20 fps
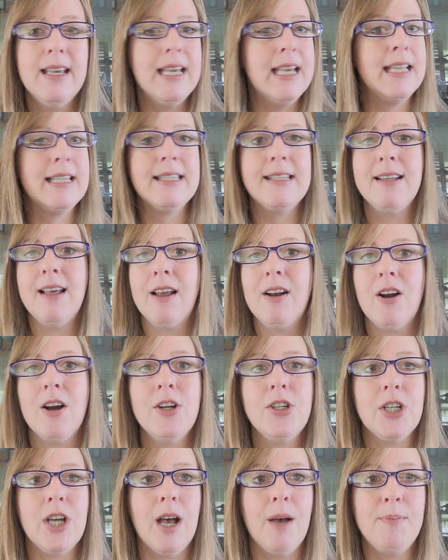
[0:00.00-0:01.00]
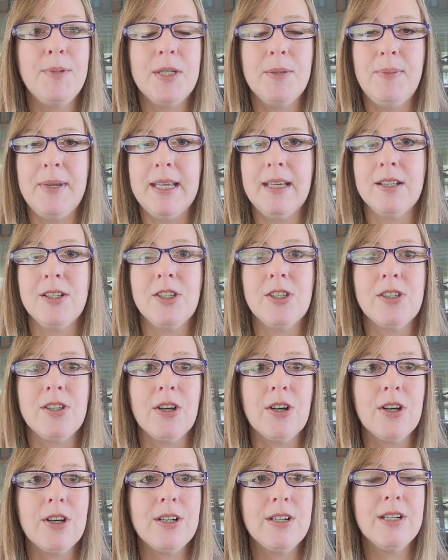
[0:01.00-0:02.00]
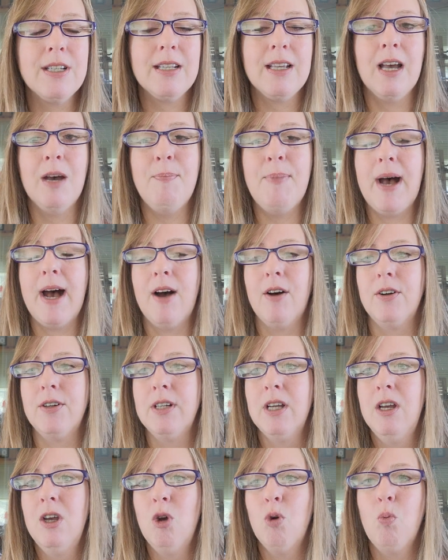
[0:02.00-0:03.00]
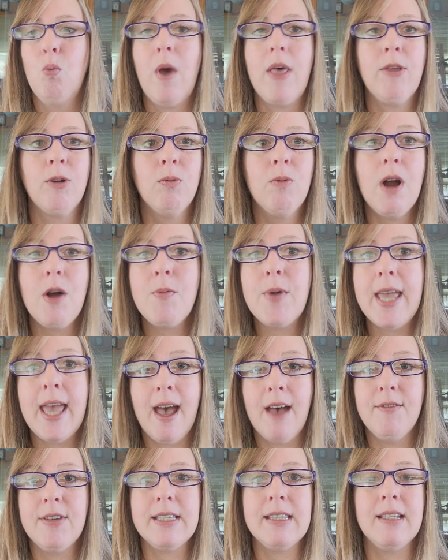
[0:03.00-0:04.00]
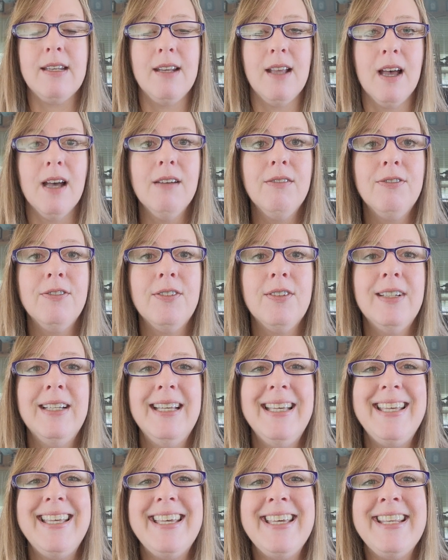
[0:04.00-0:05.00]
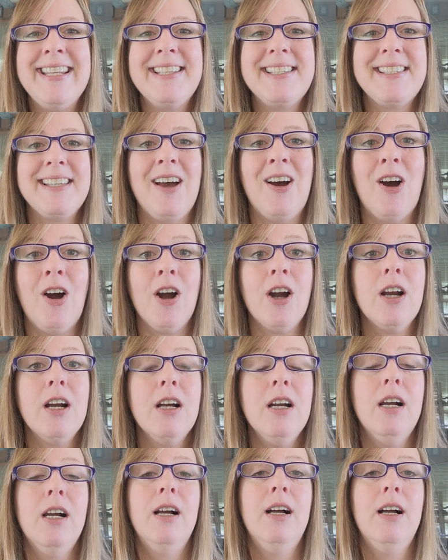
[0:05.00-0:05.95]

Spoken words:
It's not our job to be concerned about whether what we have is enough. It is our